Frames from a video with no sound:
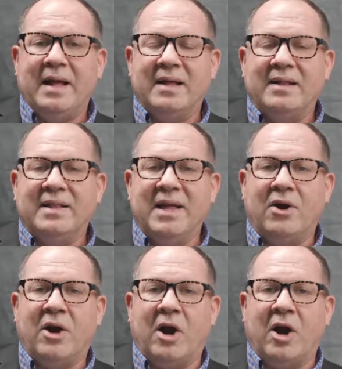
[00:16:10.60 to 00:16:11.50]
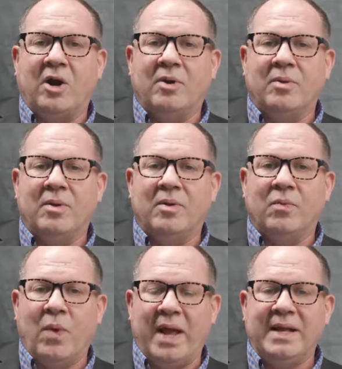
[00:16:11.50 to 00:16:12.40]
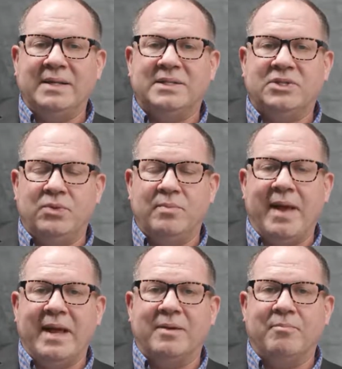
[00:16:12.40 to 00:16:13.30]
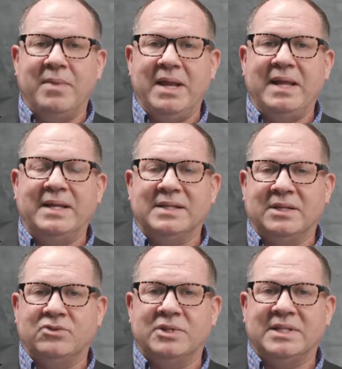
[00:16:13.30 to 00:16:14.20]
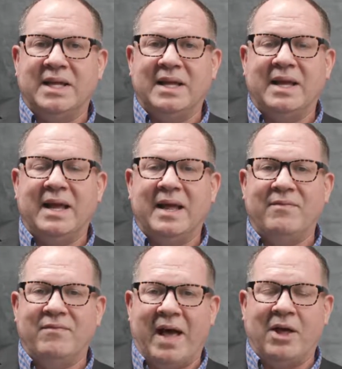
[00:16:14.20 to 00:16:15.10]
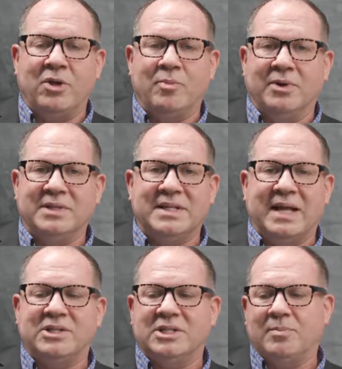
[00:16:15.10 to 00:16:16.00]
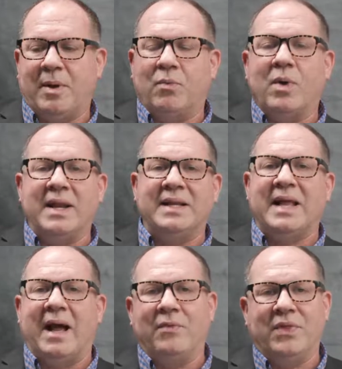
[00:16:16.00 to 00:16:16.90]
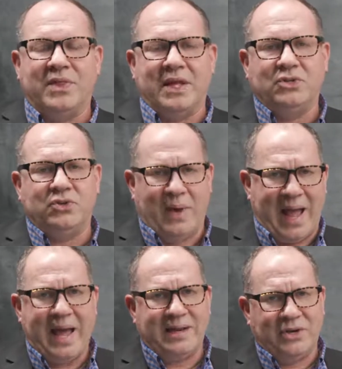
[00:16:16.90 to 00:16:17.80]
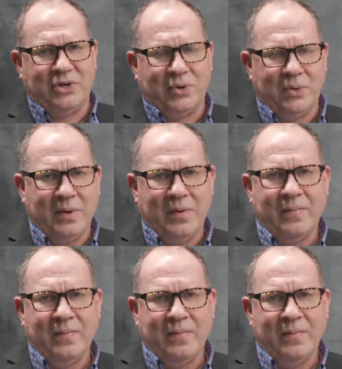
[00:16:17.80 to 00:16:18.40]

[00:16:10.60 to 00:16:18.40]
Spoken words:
There are ways to make meetings interesting and valuable. It's not just about running down the things you had to do.